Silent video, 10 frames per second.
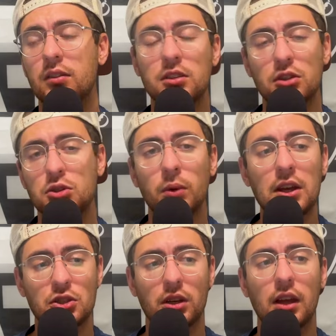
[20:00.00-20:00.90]
of the
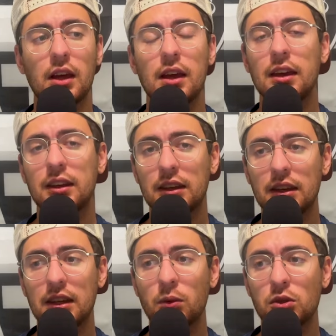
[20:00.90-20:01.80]
situation.
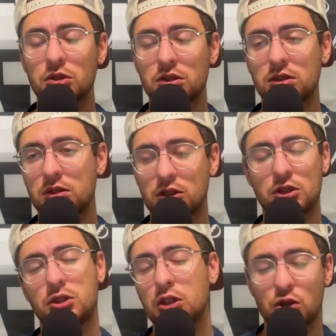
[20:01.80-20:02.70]
He
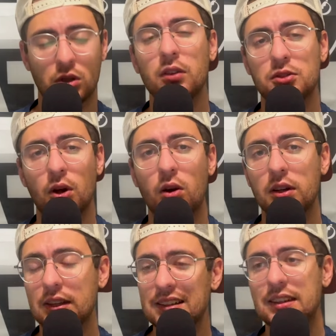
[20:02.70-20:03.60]
should have
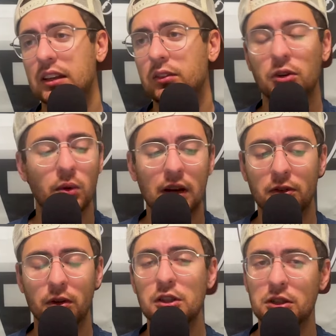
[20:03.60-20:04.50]
started. He didn't for whatever
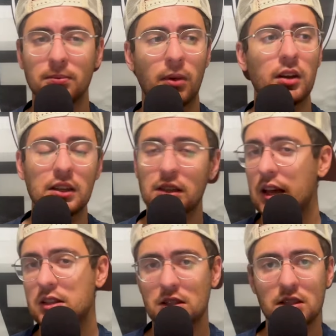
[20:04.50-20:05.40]
reason. Money
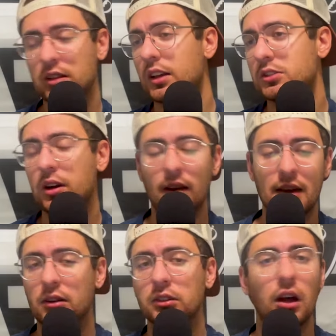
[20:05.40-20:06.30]
gets Telesco. I
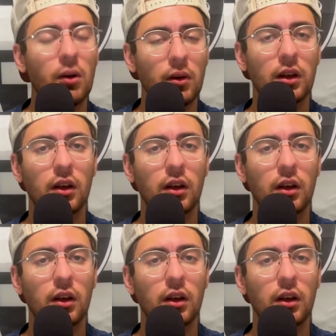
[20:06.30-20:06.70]
don't know.